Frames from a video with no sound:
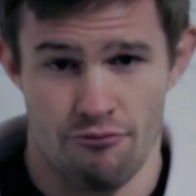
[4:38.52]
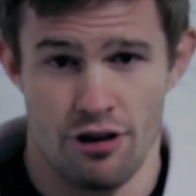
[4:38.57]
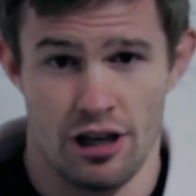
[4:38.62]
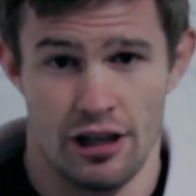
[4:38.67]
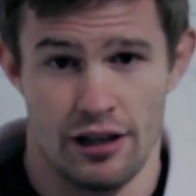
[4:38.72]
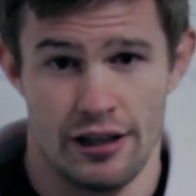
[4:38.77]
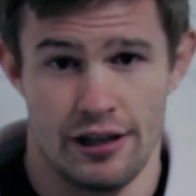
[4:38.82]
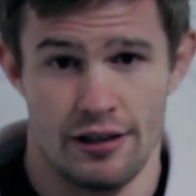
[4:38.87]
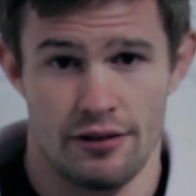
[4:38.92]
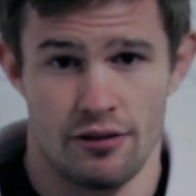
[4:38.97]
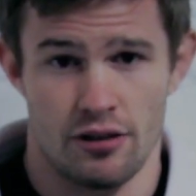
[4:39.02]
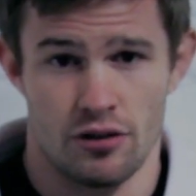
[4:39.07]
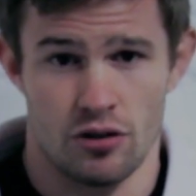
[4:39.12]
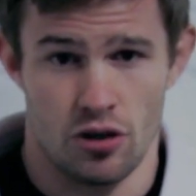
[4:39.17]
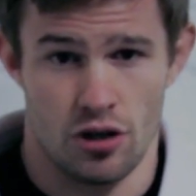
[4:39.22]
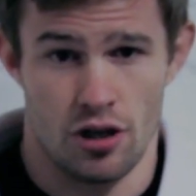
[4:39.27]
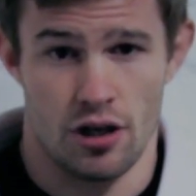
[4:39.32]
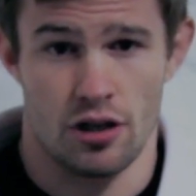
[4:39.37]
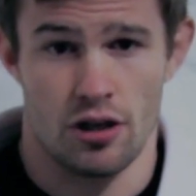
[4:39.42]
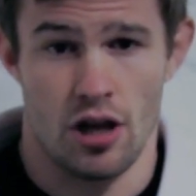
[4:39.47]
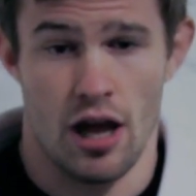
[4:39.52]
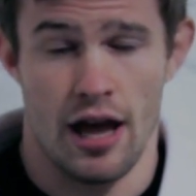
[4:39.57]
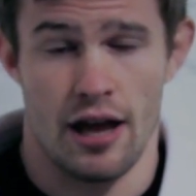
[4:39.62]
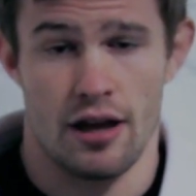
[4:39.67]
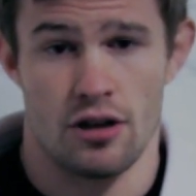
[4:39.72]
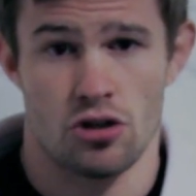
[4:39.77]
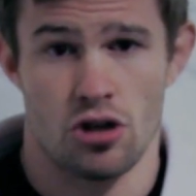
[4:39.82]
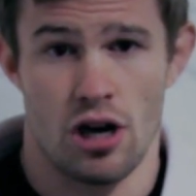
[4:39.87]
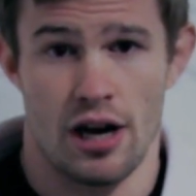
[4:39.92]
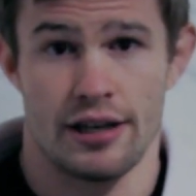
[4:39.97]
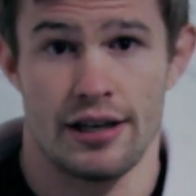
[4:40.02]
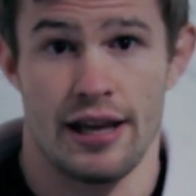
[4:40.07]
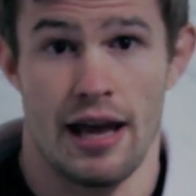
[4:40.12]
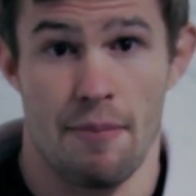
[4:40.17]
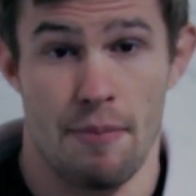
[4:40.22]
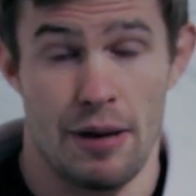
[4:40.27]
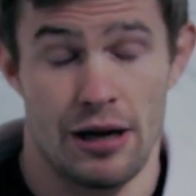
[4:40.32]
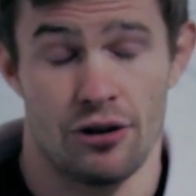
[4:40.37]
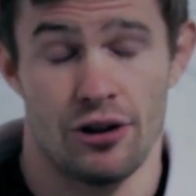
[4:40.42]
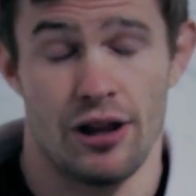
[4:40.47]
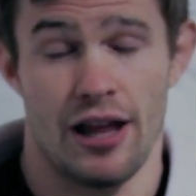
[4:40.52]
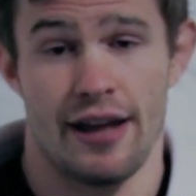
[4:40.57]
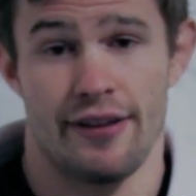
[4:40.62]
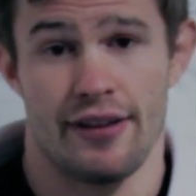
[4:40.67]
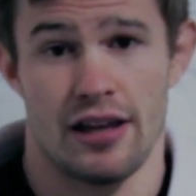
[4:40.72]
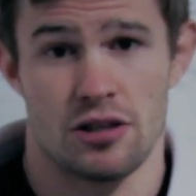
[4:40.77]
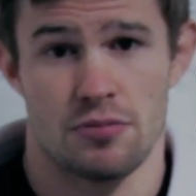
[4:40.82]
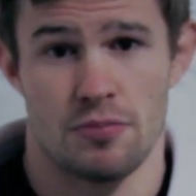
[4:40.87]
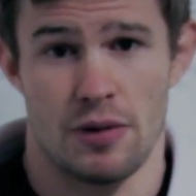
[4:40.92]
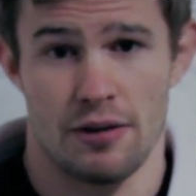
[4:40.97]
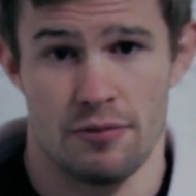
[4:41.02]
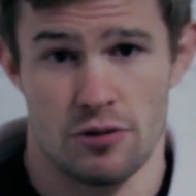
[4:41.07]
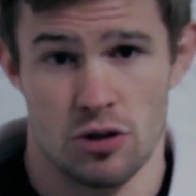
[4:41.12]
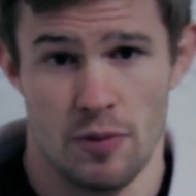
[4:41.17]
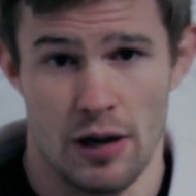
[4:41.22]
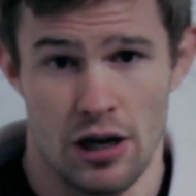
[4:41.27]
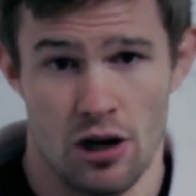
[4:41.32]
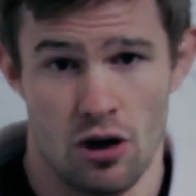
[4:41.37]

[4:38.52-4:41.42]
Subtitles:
really going to try and get a medal there. That's my